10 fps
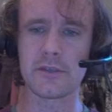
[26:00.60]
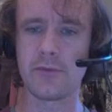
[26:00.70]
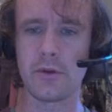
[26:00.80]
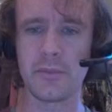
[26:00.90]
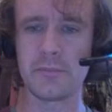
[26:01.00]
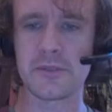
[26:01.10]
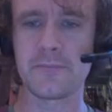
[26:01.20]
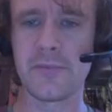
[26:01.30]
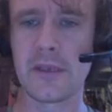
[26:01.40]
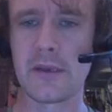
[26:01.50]
all pips.
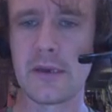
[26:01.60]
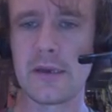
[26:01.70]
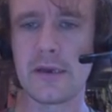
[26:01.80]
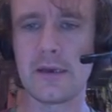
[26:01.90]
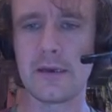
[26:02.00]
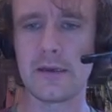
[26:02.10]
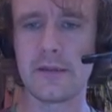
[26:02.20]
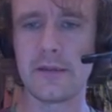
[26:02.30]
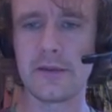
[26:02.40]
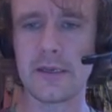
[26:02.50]

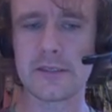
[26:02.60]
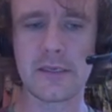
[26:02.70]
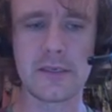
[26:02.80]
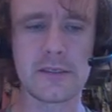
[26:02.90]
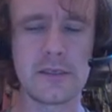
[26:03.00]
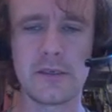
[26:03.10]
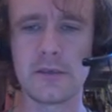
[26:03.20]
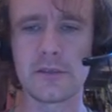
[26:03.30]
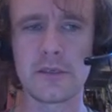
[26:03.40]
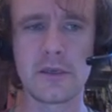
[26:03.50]
Then the next case
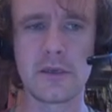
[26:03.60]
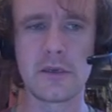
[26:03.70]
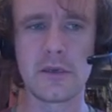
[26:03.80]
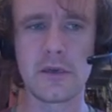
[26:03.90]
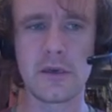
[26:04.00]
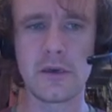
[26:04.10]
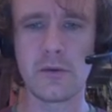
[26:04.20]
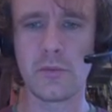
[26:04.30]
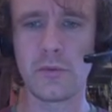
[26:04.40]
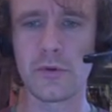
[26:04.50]
is 1
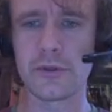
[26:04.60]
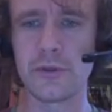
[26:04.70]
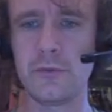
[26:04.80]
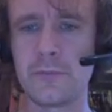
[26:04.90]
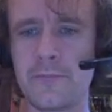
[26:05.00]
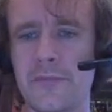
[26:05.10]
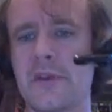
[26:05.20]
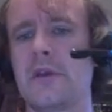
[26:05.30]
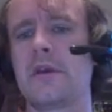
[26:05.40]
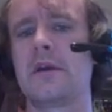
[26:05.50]
1 2.
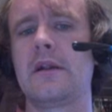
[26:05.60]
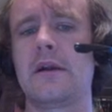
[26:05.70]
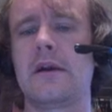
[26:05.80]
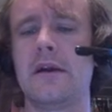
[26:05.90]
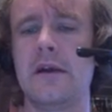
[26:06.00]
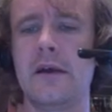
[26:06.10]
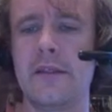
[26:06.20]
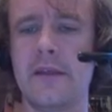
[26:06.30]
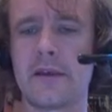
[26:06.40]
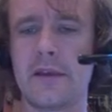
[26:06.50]
And in
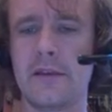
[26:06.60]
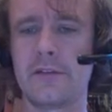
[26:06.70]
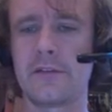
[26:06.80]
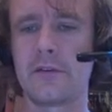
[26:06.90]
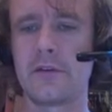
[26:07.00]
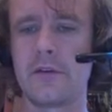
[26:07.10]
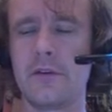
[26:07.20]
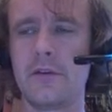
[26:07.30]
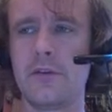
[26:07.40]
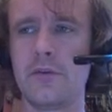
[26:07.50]
that case,
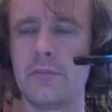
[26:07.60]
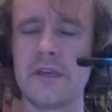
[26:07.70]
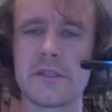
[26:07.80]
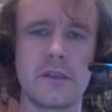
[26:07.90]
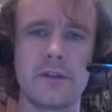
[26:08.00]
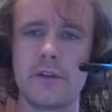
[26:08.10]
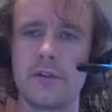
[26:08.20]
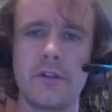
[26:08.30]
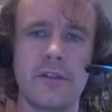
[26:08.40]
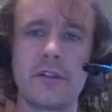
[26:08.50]
you basically
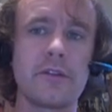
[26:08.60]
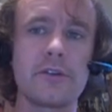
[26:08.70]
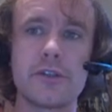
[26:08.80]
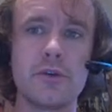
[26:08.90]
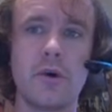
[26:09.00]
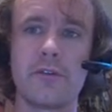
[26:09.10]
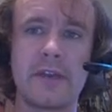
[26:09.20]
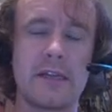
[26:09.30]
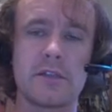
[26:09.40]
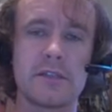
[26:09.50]
the thing that there's 2 of
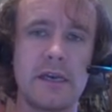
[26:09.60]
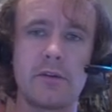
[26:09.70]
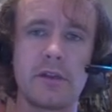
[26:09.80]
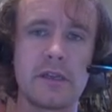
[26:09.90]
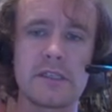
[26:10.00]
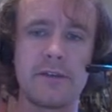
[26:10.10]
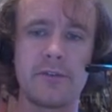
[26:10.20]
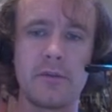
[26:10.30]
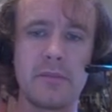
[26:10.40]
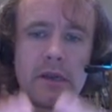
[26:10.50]
cancels out, gets left in
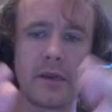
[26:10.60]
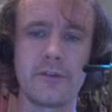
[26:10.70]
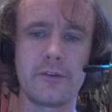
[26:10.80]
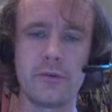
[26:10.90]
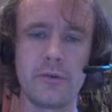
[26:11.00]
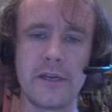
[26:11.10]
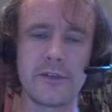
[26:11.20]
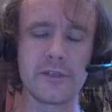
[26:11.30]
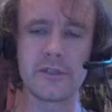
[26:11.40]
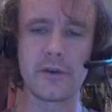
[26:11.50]
the middle, and the 2
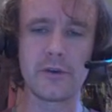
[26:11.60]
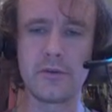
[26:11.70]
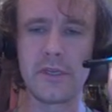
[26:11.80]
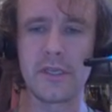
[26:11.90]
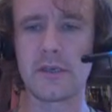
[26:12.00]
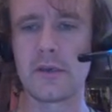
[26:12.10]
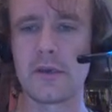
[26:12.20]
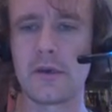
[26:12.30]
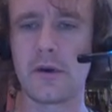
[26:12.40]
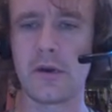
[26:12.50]
edges that are unique
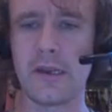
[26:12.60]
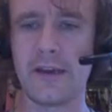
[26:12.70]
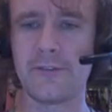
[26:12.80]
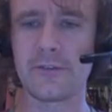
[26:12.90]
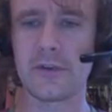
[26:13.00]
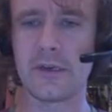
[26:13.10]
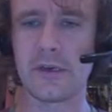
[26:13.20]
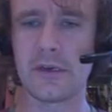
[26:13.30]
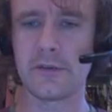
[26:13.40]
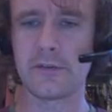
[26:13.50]
are left.
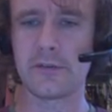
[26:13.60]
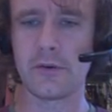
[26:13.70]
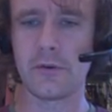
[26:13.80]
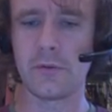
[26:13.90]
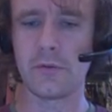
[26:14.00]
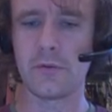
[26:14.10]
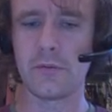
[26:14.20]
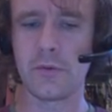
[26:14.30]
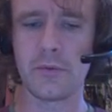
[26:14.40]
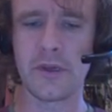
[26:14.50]
And so
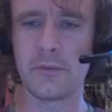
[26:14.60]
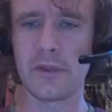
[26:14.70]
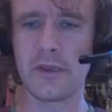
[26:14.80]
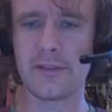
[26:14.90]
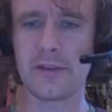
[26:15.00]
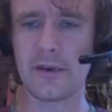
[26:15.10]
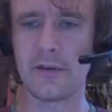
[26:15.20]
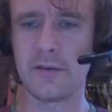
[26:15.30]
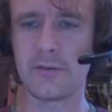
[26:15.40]
one way that we can get that is